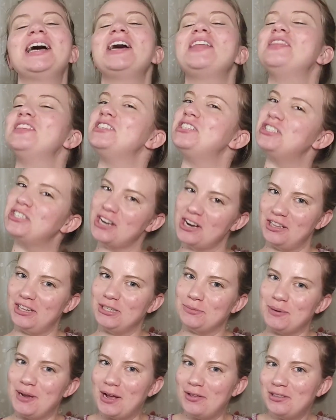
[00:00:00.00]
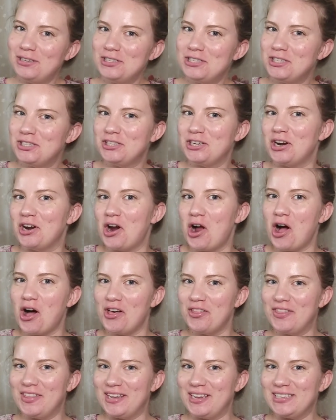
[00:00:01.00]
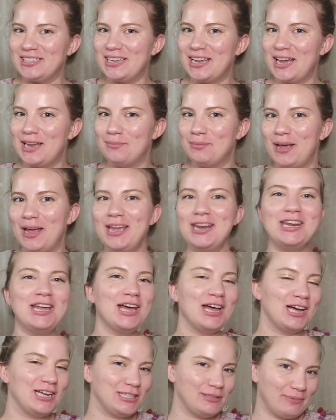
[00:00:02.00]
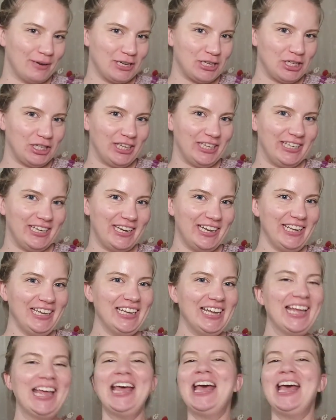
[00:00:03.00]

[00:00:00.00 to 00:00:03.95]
and this channel is my outlet to share all things handmade, especially knitting,